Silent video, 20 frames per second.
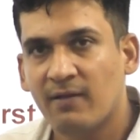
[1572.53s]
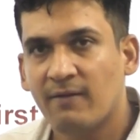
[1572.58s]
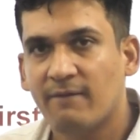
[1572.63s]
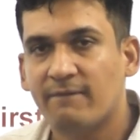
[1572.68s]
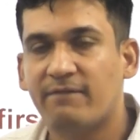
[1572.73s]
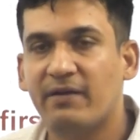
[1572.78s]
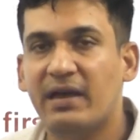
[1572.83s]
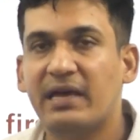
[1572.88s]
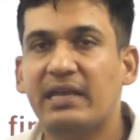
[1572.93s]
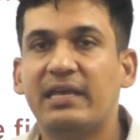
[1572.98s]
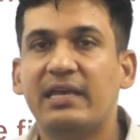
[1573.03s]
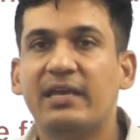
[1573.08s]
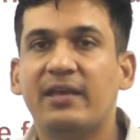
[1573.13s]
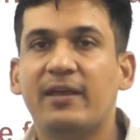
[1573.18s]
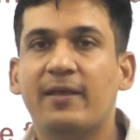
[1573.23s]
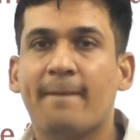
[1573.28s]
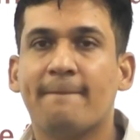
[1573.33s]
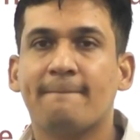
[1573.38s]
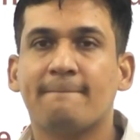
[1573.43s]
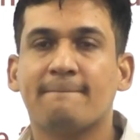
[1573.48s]

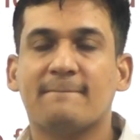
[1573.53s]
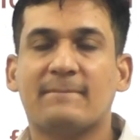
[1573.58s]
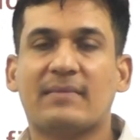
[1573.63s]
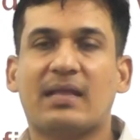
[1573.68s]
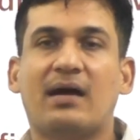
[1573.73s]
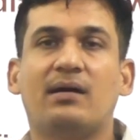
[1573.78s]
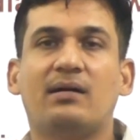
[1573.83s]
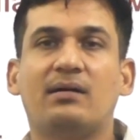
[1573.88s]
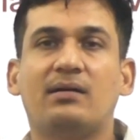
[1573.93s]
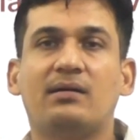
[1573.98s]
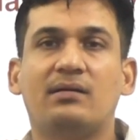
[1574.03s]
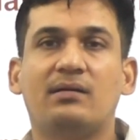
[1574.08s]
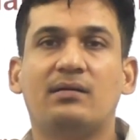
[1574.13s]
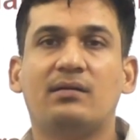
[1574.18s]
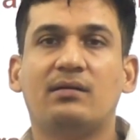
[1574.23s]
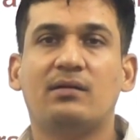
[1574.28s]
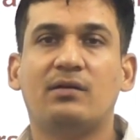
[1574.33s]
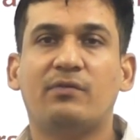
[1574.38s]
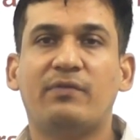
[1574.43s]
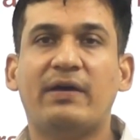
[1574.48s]
very
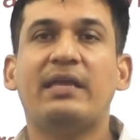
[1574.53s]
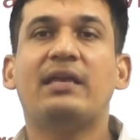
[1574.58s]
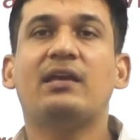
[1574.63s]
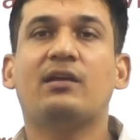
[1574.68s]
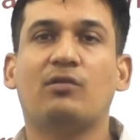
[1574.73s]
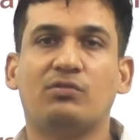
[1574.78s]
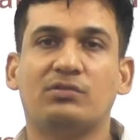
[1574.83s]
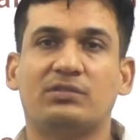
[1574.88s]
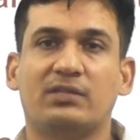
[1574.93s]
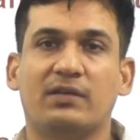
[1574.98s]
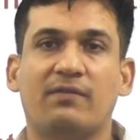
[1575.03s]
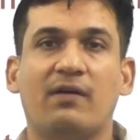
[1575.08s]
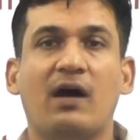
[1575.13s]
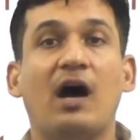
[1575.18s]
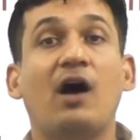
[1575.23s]
inclusive.